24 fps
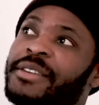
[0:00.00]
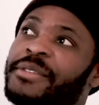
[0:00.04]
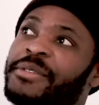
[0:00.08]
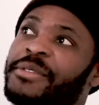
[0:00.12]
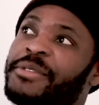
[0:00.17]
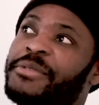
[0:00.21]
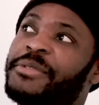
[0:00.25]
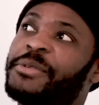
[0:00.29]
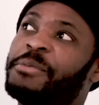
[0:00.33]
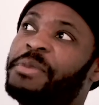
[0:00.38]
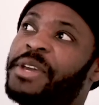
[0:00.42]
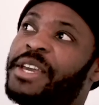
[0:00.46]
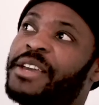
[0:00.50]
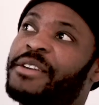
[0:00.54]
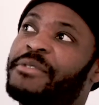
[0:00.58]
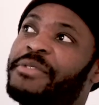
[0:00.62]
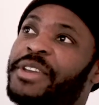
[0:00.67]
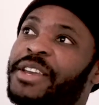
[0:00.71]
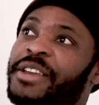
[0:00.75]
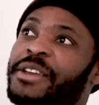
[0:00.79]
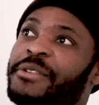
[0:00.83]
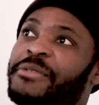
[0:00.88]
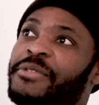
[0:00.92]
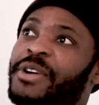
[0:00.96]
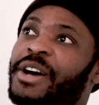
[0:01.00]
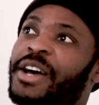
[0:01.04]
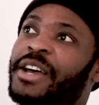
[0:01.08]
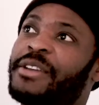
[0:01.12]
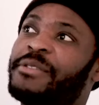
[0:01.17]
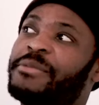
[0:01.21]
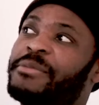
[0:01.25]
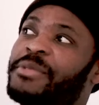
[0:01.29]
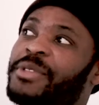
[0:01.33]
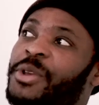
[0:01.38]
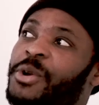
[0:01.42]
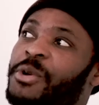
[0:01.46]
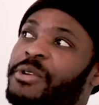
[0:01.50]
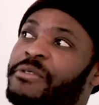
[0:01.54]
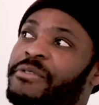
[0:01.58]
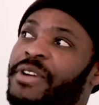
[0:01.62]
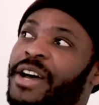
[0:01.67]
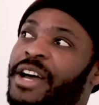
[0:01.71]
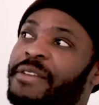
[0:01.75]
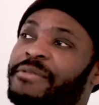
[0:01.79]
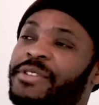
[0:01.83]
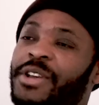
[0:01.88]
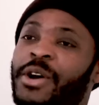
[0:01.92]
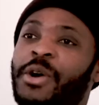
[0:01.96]
for me, I think if I
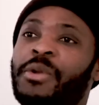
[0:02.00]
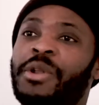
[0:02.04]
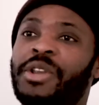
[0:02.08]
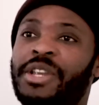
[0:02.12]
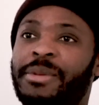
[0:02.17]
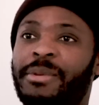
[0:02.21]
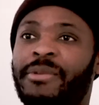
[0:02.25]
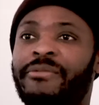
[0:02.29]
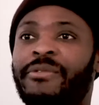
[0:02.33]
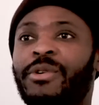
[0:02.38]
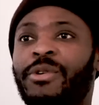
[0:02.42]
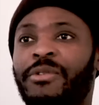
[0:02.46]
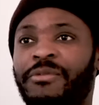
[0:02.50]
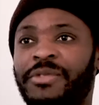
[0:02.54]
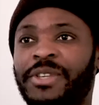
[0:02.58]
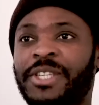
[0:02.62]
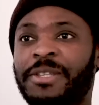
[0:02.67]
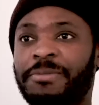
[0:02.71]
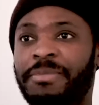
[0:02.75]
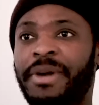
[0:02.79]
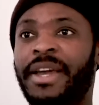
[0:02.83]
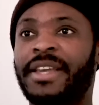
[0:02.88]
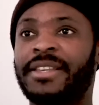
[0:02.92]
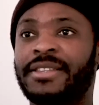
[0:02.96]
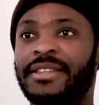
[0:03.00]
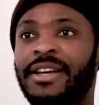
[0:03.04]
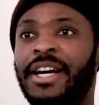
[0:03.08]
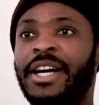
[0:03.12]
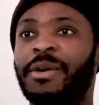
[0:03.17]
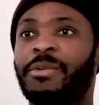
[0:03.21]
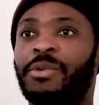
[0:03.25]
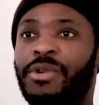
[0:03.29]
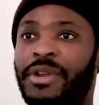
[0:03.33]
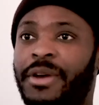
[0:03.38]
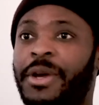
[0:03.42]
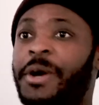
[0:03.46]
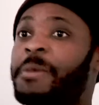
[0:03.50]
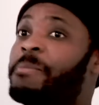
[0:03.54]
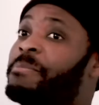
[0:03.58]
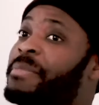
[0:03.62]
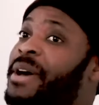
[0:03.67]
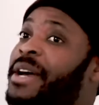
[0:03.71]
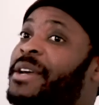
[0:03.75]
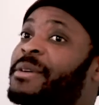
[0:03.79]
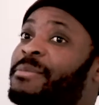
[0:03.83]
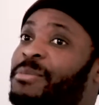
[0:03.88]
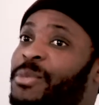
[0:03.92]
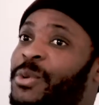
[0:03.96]
have ownership of a space, I want to come
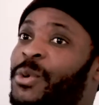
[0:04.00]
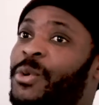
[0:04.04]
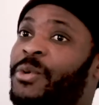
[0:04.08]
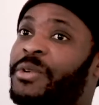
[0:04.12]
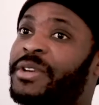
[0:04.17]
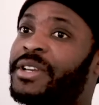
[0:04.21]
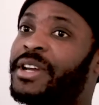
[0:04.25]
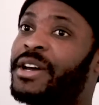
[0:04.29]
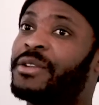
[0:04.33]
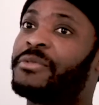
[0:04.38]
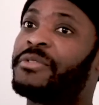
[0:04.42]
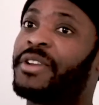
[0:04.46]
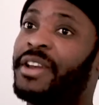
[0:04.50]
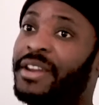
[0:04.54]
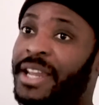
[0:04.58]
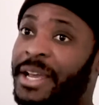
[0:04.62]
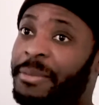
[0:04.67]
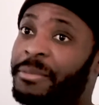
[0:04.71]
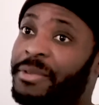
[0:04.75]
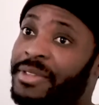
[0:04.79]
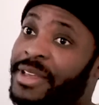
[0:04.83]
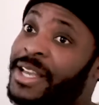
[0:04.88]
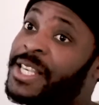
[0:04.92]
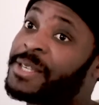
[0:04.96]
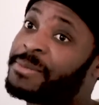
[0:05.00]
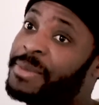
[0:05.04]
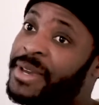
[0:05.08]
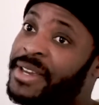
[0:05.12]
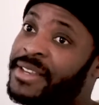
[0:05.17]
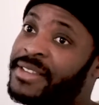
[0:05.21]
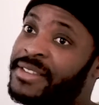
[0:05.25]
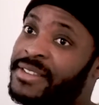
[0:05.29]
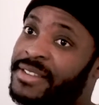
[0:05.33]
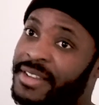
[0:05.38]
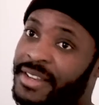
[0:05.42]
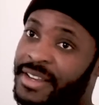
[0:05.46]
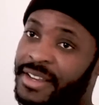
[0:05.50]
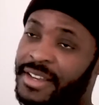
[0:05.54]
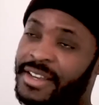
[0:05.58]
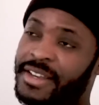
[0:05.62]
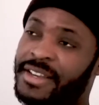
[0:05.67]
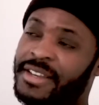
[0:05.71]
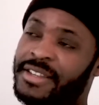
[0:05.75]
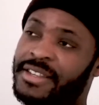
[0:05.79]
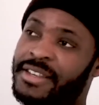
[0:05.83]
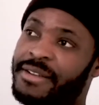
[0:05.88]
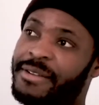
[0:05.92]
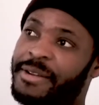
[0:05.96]
back more and kind of connect with that space.
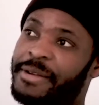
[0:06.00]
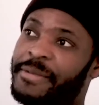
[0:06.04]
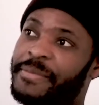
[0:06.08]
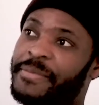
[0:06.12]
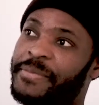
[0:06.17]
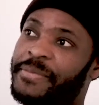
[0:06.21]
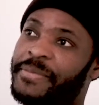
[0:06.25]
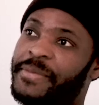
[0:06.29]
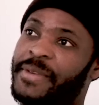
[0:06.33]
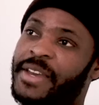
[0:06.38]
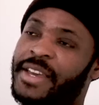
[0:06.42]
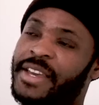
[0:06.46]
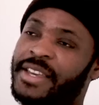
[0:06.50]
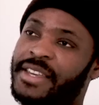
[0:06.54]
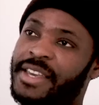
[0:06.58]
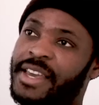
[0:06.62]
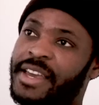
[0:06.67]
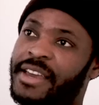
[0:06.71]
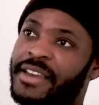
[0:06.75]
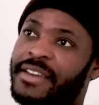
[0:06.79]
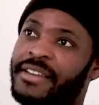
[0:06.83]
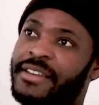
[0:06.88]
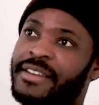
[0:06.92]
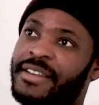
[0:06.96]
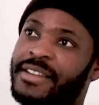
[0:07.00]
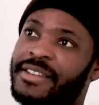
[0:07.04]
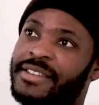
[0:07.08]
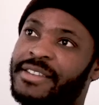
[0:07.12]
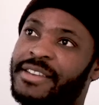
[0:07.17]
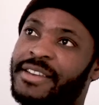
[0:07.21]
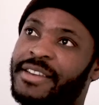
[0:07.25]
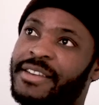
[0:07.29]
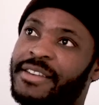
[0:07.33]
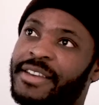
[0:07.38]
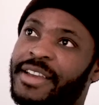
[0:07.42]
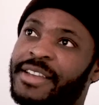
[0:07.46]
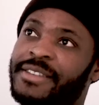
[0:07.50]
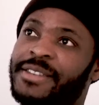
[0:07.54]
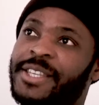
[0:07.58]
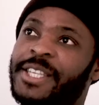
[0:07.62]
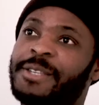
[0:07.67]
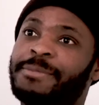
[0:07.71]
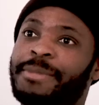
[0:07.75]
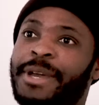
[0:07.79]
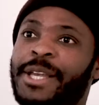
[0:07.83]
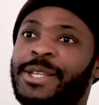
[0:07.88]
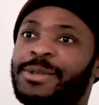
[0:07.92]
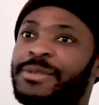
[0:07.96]
So yeah, it's a
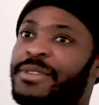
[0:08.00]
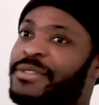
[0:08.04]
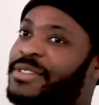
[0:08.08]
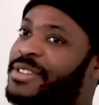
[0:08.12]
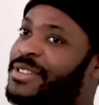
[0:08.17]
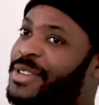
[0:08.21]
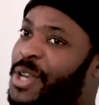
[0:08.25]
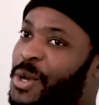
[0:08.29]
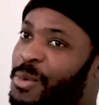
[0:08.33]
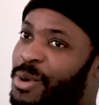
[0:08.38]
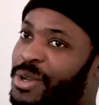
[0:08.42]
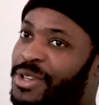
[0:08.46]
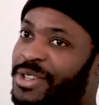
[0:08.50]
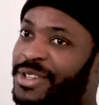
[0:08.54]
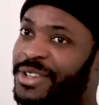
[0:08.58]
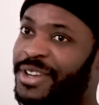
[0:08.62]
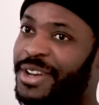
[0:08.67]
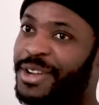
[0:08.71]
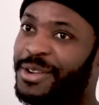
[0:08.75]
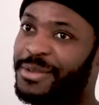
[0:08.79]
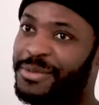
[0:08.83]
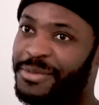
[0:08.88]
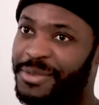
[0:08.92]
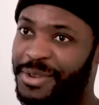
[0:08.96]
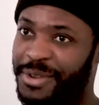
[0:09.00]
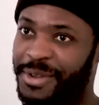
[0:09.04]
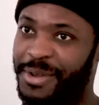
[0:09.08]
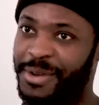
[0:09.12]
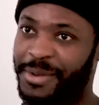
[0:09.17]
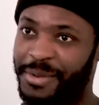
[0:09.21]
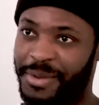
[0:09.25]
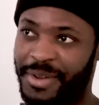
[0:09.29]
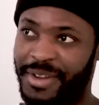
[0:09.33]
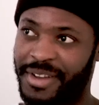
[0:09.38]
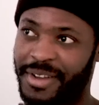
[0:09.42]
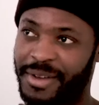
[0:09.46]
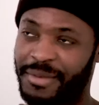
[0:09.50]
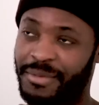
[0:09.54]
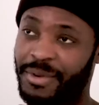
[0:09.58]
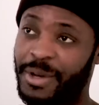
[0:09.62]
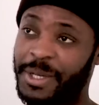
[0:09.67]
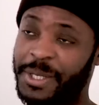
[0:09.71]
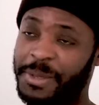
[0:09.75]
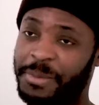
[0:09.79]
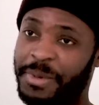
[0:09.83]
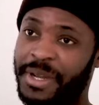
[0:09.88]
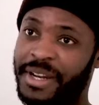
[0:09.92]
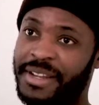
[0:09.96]
space with so much kind of
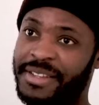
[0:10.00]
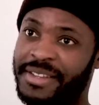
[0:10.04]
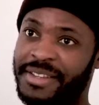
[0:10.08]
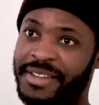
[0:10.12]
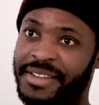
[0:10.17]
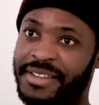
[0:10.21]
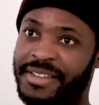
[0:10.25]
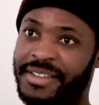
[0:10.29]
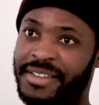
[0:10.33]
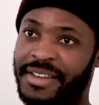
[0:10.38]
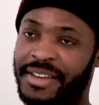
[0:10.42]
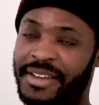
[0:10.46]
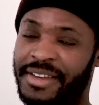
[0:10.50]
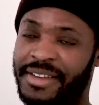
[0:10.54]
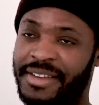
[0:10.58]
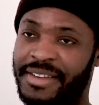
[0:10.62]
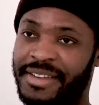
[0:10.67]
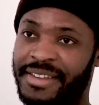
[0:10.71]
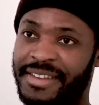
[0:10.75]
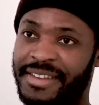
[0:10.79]
possibilities. Yeah.